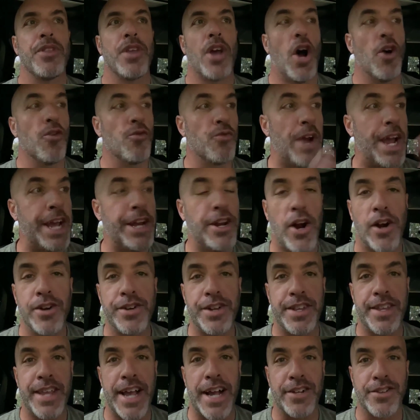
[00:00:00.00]
a radar
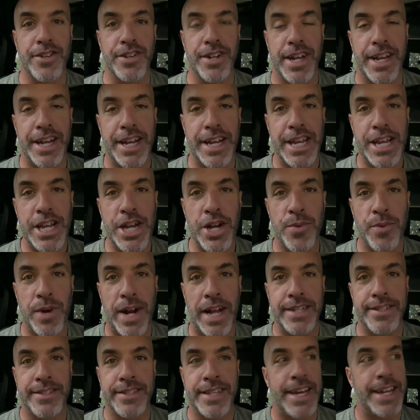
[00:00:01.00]
detector. Did I hear what
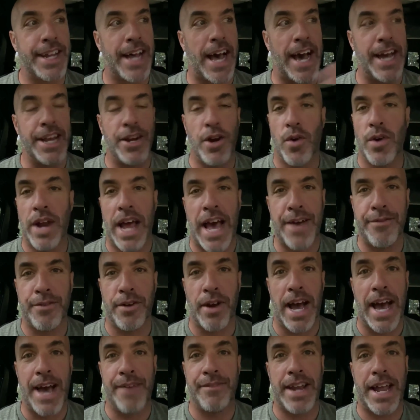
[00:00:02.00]
I said? I don't have,
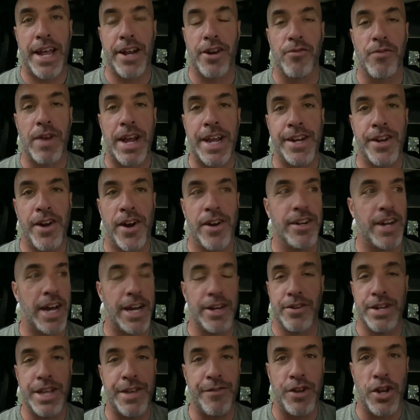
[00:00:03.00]
I haven't had a radar. I
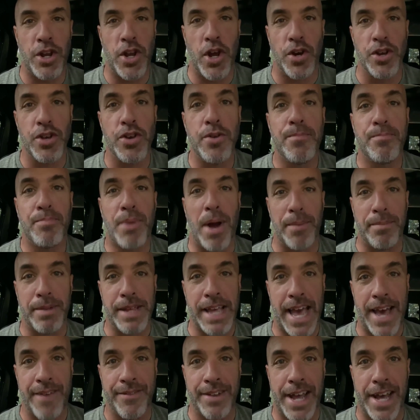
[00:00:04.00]
don't even know. You probably
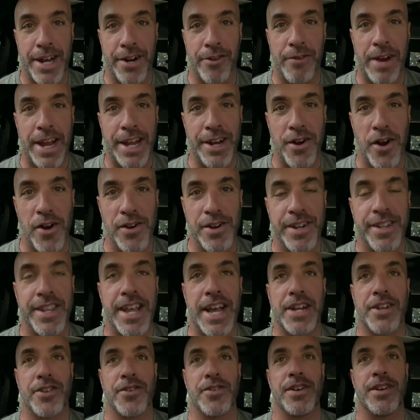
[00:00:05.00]
haven't had a radar
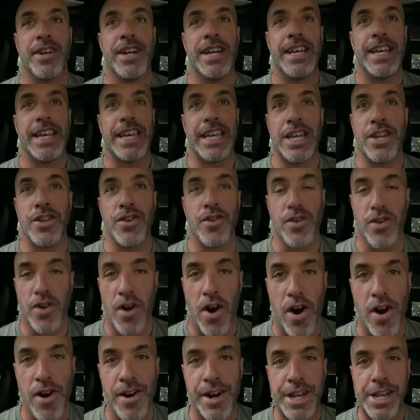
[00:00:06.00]
detector in your
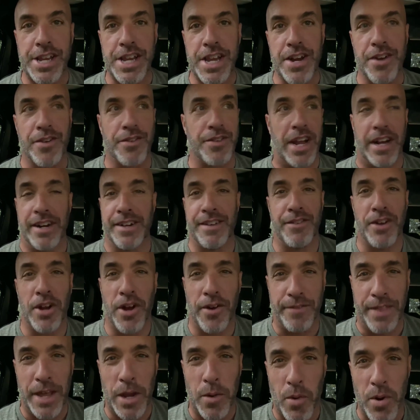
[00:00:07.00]
car in years. I don't even know
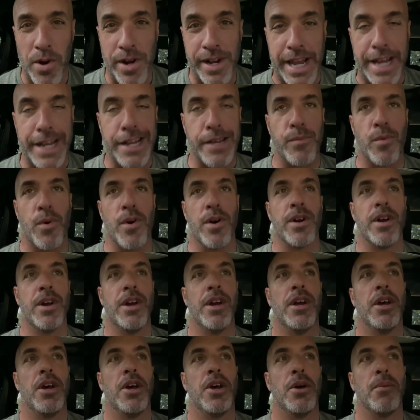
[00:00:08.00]
if they work anymore.
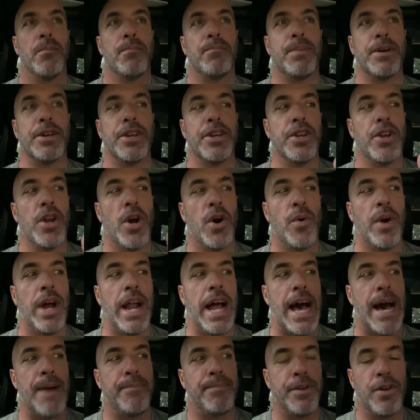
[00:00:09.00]
But you know what
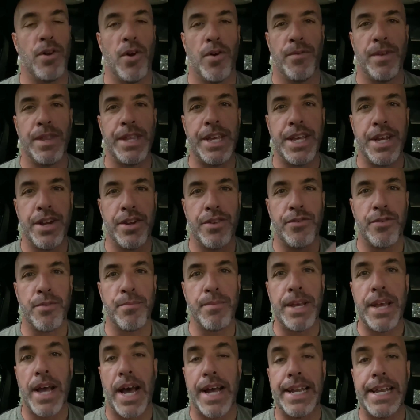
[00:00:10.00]
happened over the years for
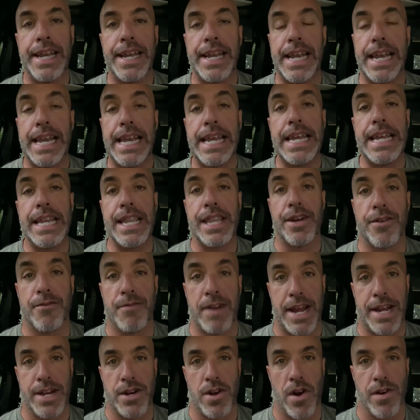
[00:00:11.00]
me? I didn't need
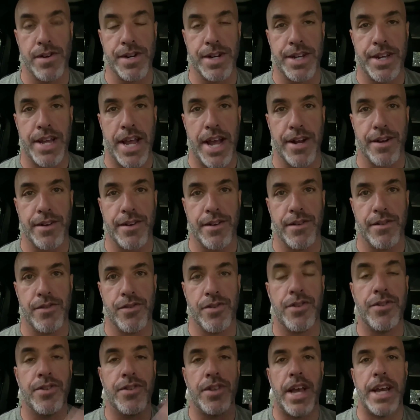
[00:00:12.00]
radar detector.
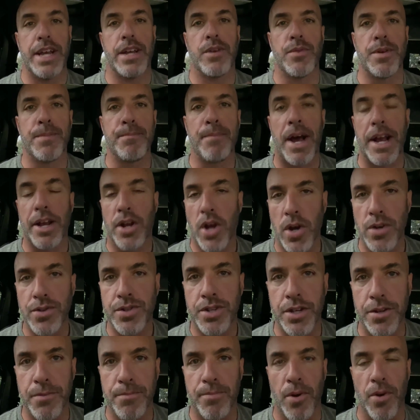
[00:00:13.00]
Just like with my
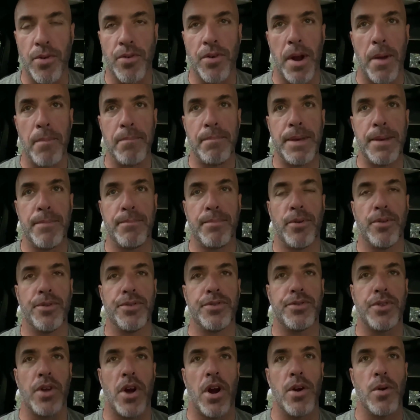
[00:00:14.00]
coaching program, people
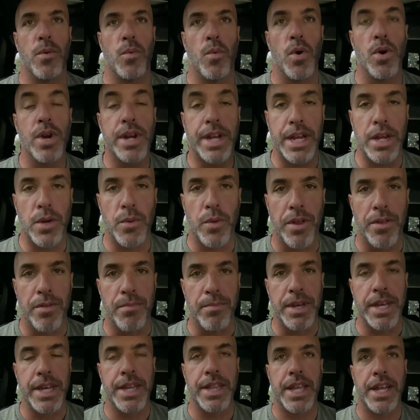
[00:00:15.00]
start working with
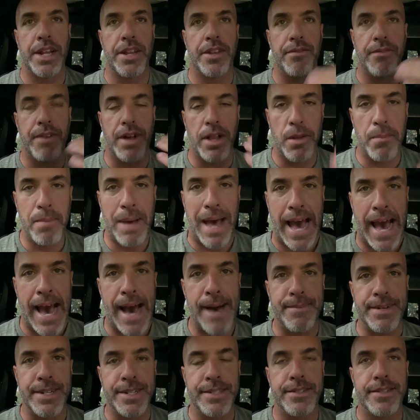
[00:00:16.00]
me and they develop
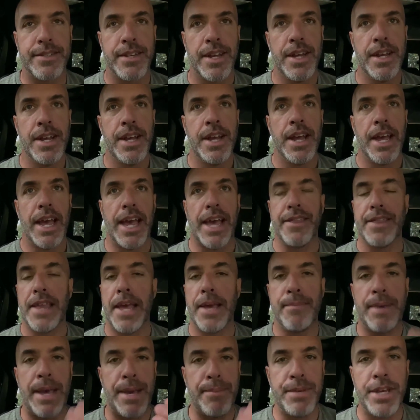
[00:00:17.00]
habits and
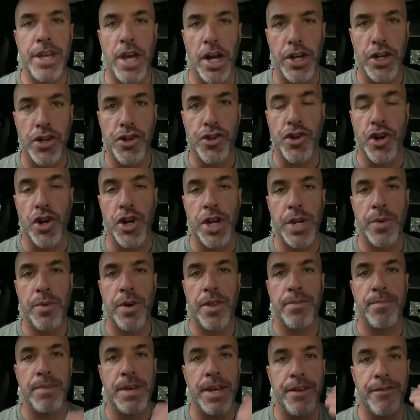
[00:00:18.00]
they may be on a journey
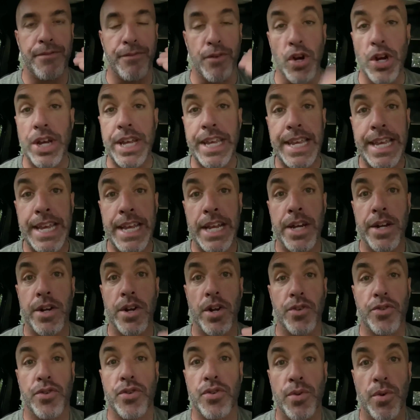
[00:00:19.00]
with me for a year
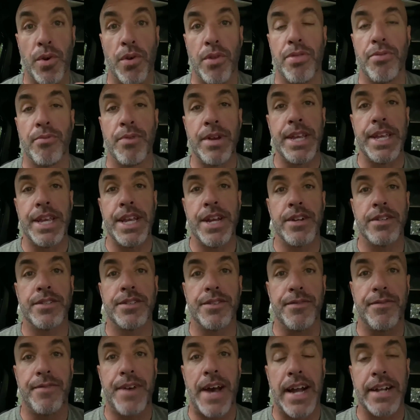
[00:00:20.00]
or two or three years.
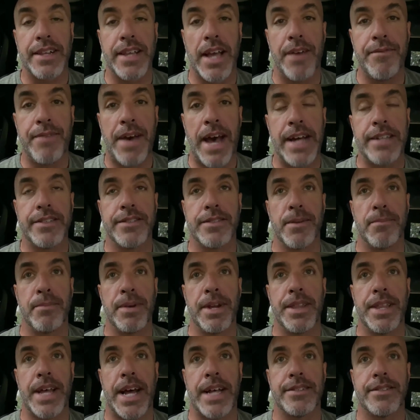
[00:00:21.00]
In fact, I've had
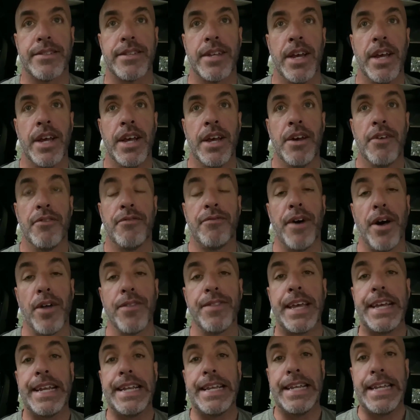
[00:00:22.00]
somebody that's felt
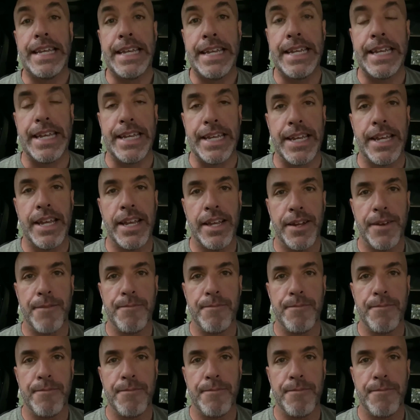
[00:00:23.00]
they needed